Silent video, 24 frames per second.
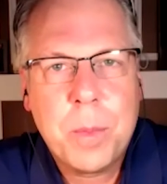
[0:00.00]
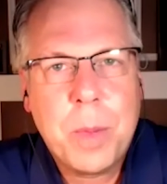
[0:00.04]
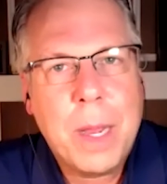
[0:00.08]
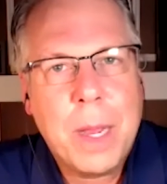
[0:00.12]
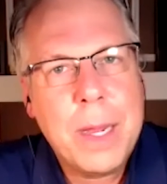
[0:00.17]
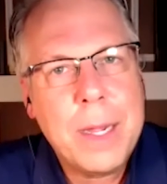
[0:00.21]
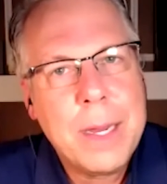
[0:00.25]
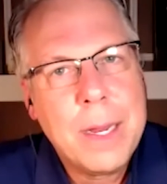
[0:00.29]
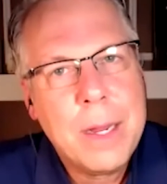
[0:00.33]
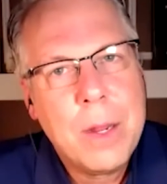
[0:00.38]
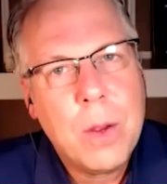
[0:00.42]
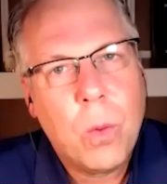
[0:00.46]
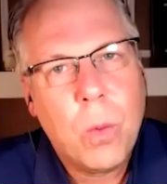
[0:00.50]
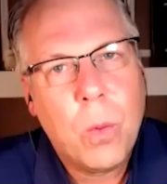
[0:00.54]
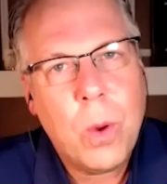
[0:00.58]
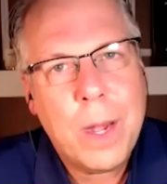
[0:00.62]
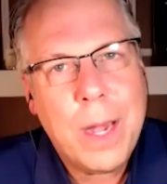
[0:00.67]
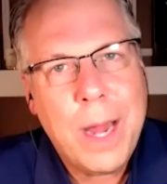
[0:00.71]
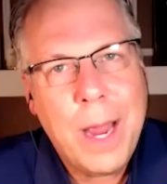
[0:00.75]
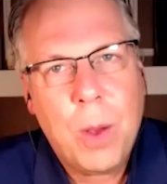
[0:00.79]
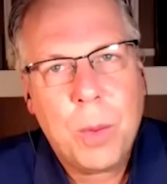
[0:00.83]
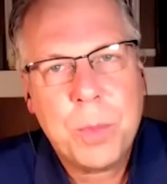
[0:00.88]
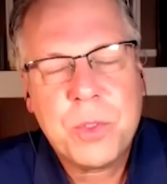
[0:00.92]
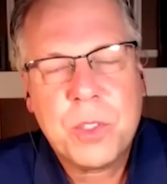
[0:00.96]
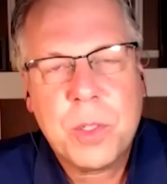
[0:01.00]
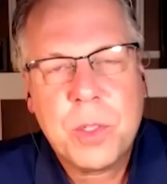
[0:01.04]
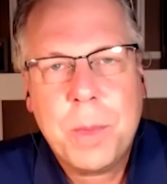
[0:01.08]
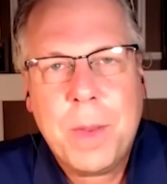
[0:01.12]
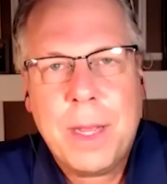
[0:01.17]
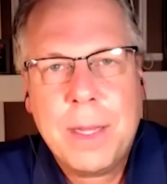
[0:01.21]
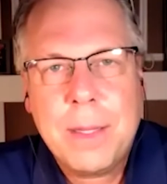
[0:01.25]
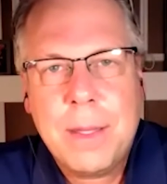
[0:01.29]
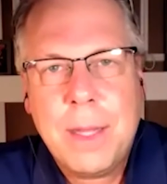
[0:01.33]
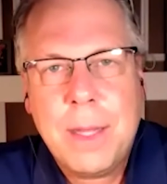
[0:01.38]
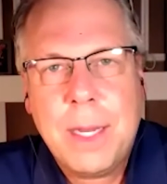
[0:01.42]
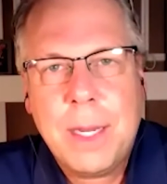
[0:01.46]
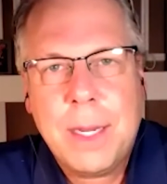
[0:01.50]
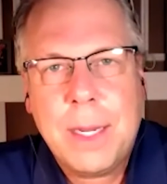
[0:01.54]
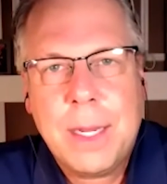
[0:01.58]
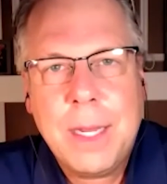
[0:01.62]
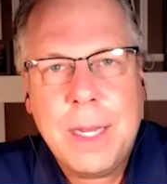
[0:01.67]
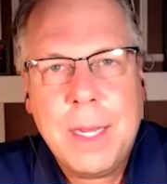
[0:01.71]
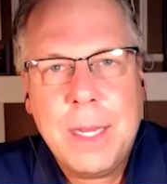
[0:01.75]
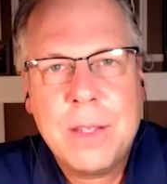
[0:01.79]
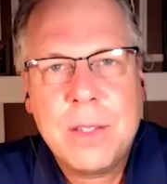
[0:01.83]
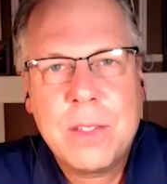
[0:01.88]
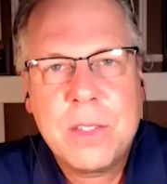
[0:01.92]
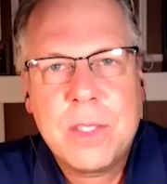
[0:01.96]
But what helps him, I think,
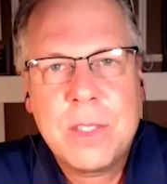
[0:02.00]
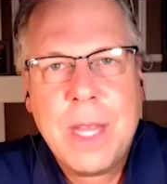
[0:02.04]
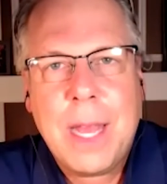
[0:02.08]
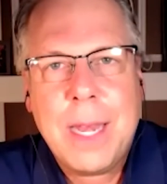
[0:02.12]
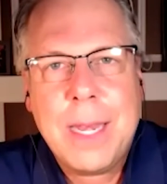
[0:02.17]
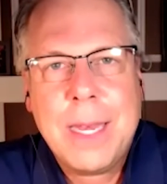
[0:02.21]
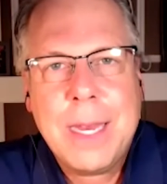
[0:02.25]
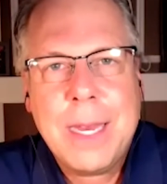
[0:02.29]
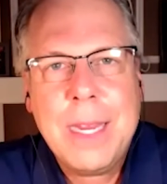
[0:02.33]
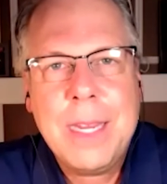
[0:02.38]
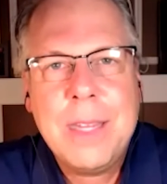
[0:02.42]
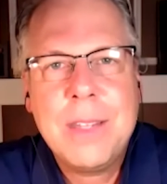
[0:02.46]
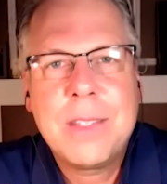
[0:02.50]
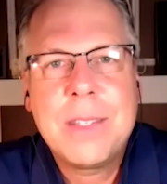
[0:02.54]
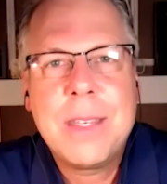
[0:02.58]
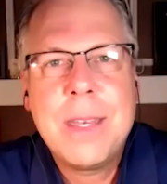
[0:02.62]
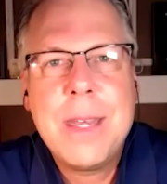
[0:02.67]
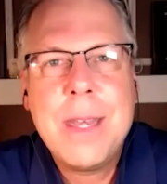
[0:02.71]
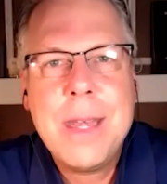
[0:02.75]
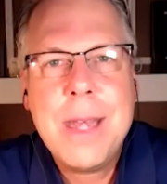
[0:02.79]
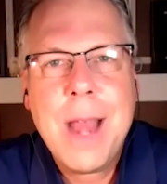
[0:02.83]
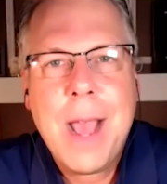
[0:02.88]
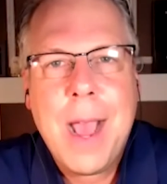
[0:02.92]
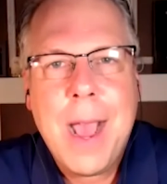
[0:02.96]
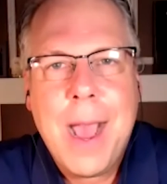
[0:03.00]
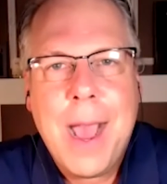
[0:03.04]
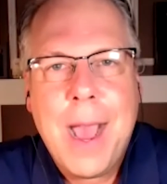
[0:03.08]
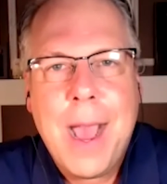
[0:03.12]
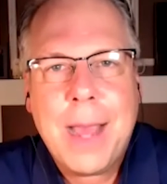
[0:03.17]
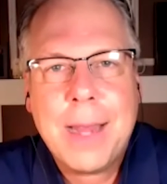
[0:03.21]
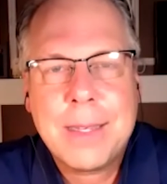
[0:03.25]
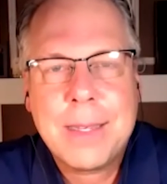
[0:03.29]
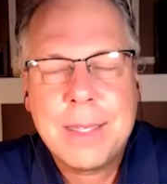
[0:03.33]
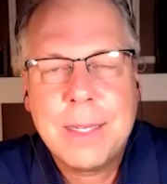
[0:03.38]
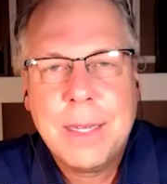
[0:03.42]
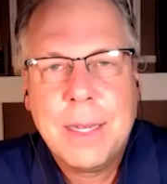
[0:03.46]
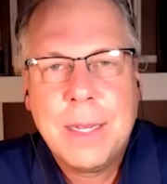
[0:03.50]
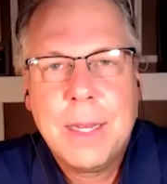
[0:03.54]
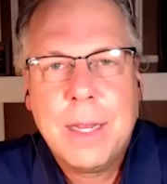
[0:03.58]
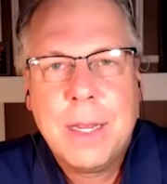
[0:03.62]
is that he's not